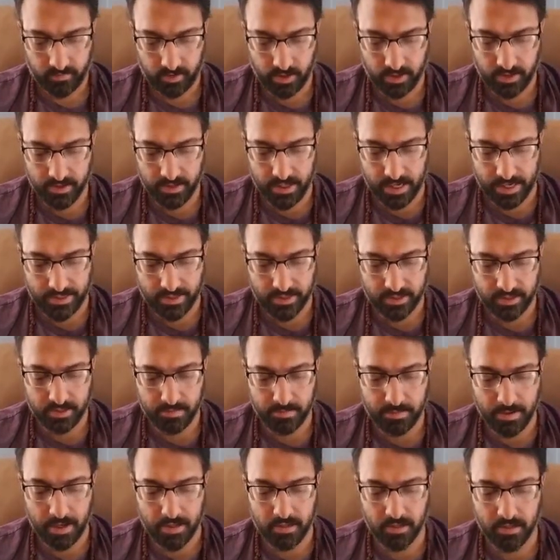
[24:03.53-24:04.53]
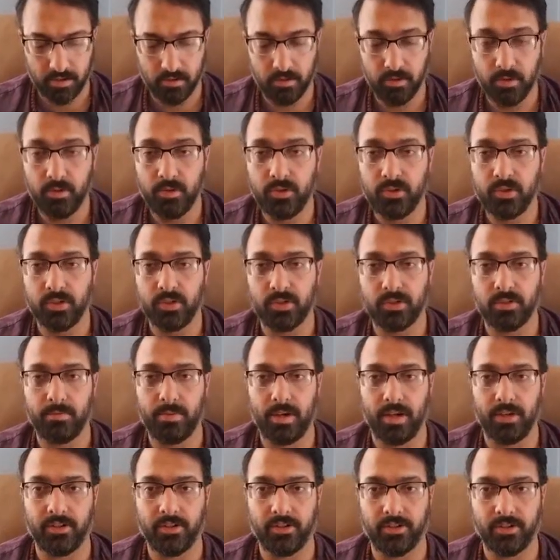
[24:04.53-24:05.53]
They dispel illusions
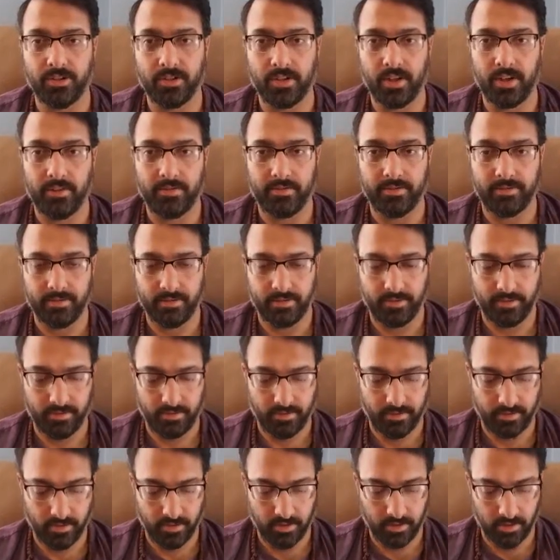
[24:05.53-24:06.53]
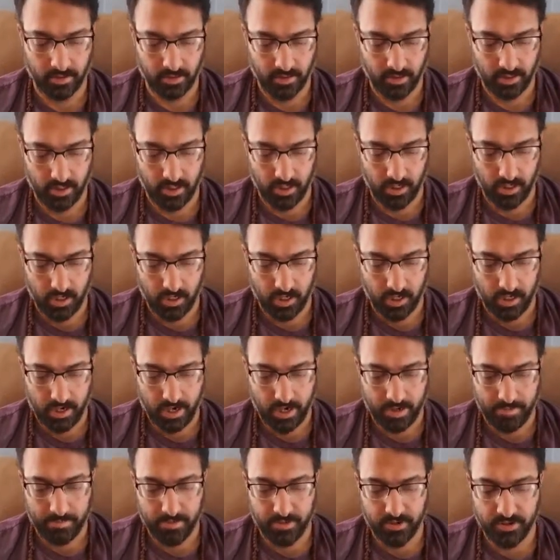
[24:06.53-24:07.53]
about yourself
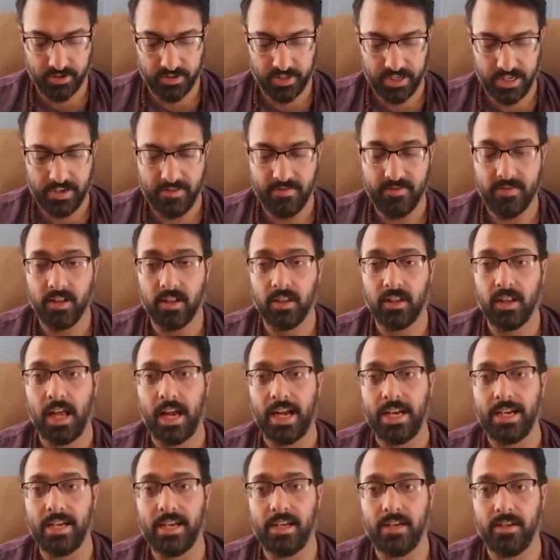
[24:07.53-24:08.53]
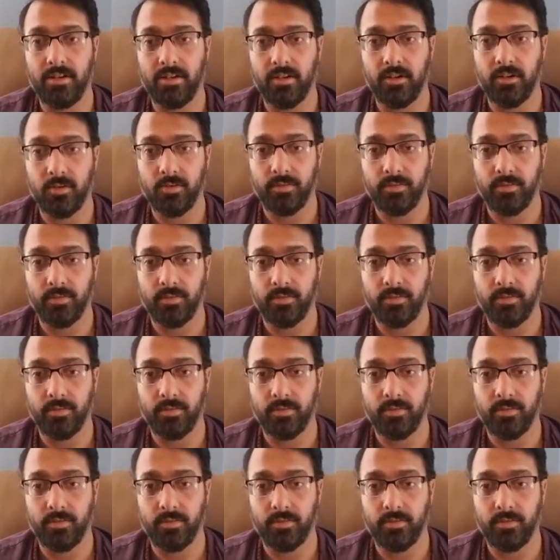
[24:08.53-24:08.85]
and perceive the light in you.